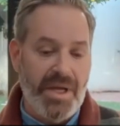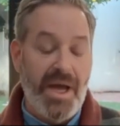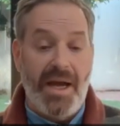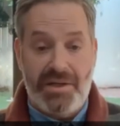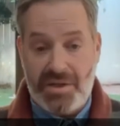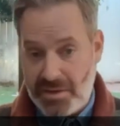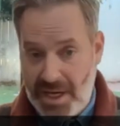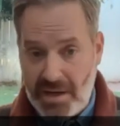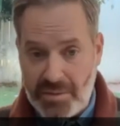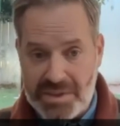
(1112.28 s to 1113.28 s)
It turned
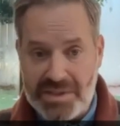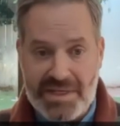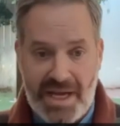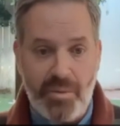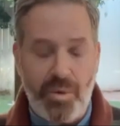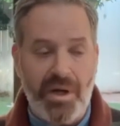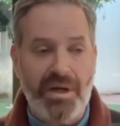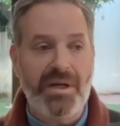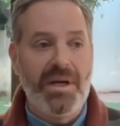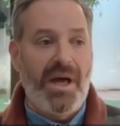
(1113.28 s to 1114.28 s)
out I was the second
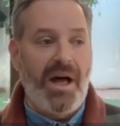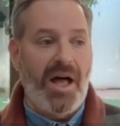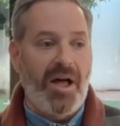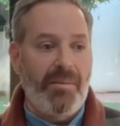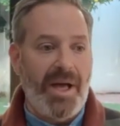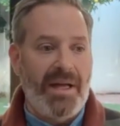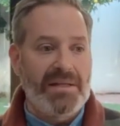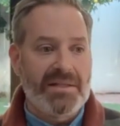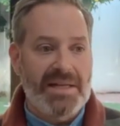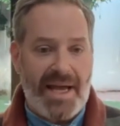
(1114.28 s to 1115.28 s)
one.
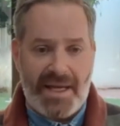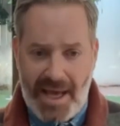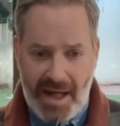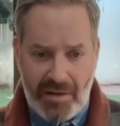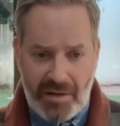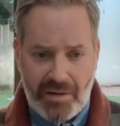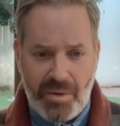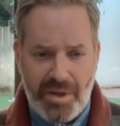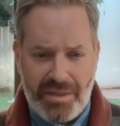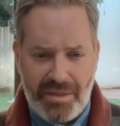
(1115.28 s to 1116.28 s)
And Zach Galler, who
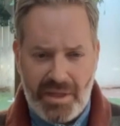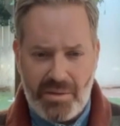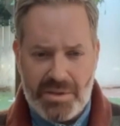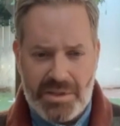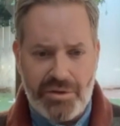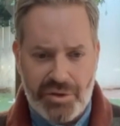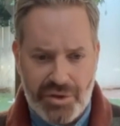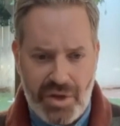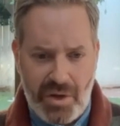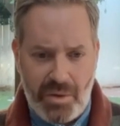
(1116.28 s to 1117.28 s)
I think was on your
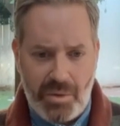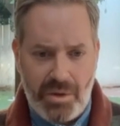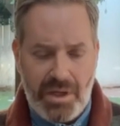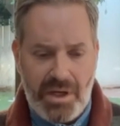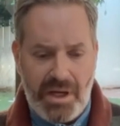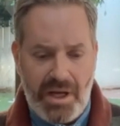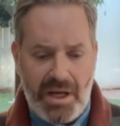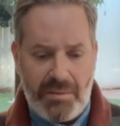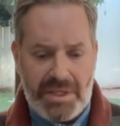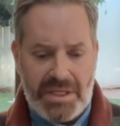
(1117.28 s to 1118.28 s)
show,
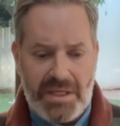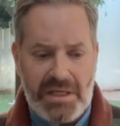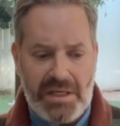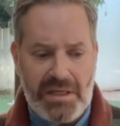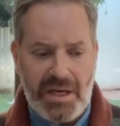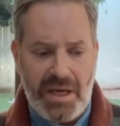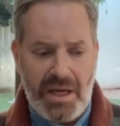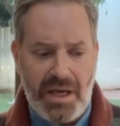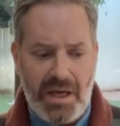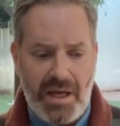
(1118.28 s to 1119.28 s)
he
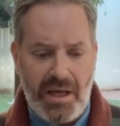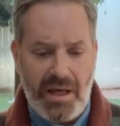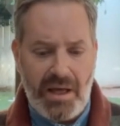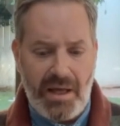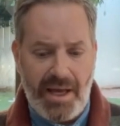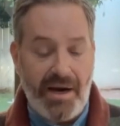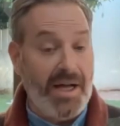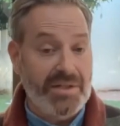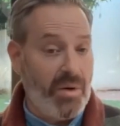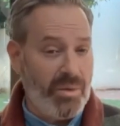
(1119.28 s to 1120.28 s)
and I
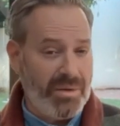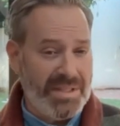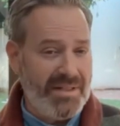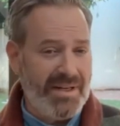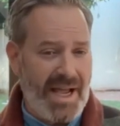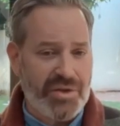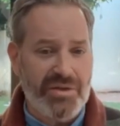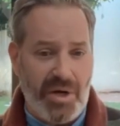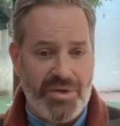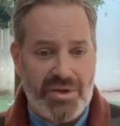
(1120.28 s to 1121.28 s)
didn't actually
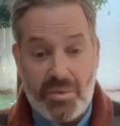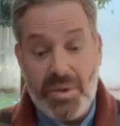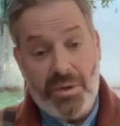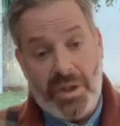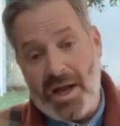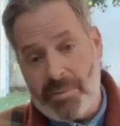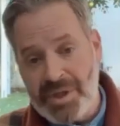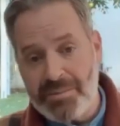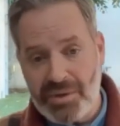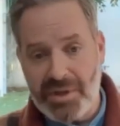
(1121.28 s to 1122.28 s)
know each other. We knew a lot of
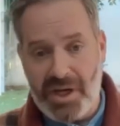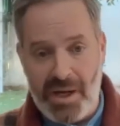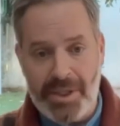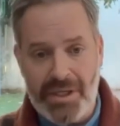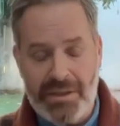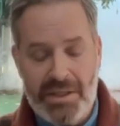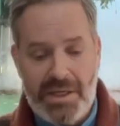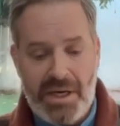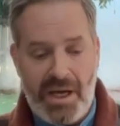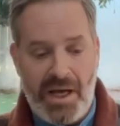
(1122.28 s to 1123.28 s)
people in common,
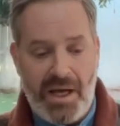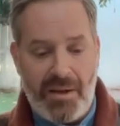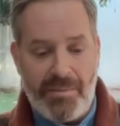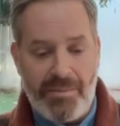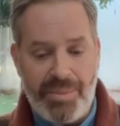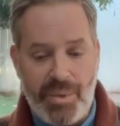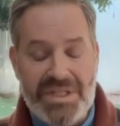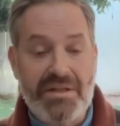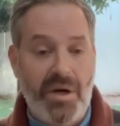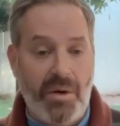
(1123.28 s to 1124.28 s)
but we
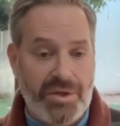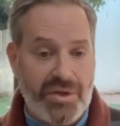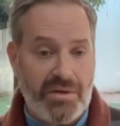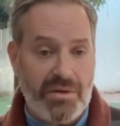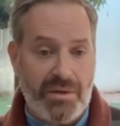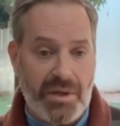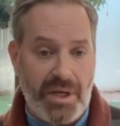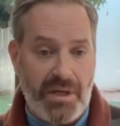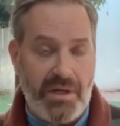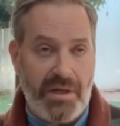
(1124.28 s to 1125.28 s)
didn't know each other
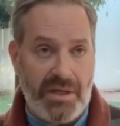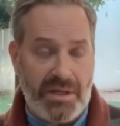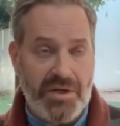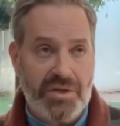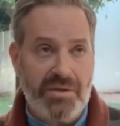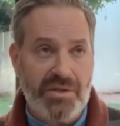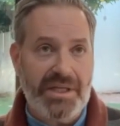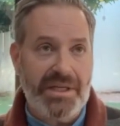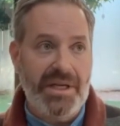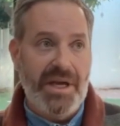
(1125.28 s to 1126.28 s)

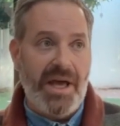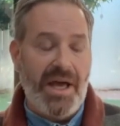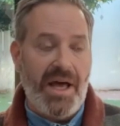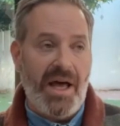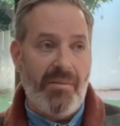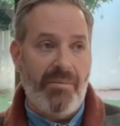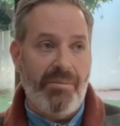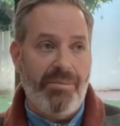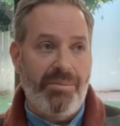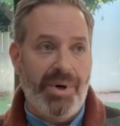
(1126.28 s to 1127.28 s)
initially.
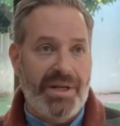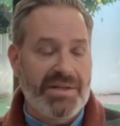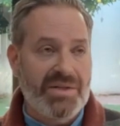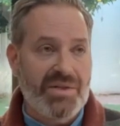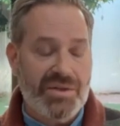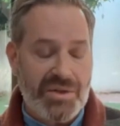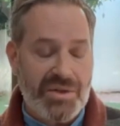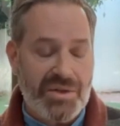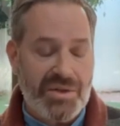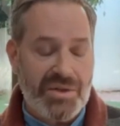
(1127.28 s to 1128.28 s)
But as
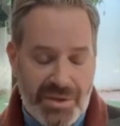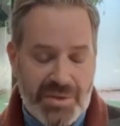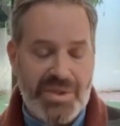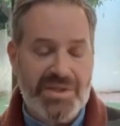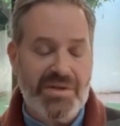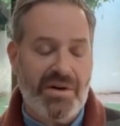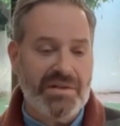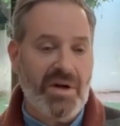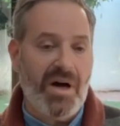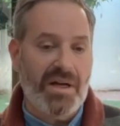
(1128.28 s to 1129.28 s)
soon as we
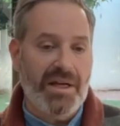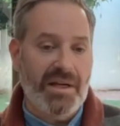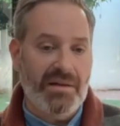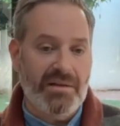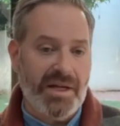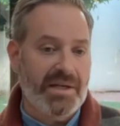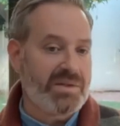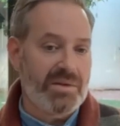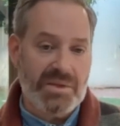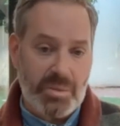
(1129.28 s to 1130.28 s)
started talking, like as
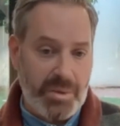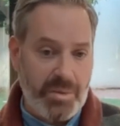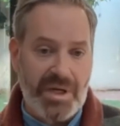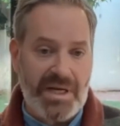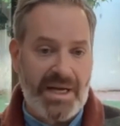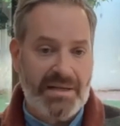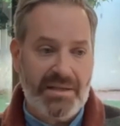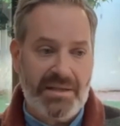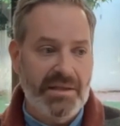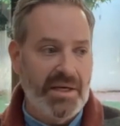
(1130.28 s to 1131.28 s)
soon as we were
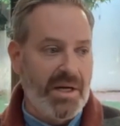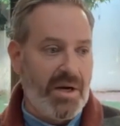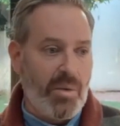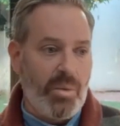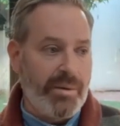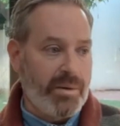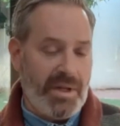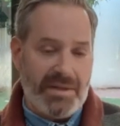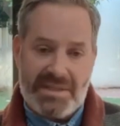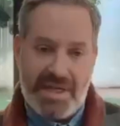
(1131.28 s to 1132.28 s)
connected, we were on
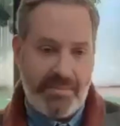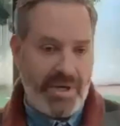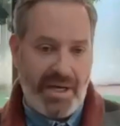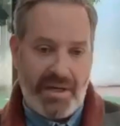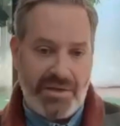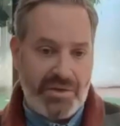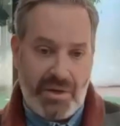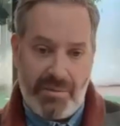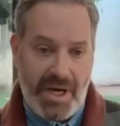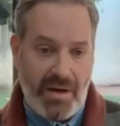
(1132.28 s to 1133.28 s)
the same page
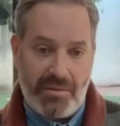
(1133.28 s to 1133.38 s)
about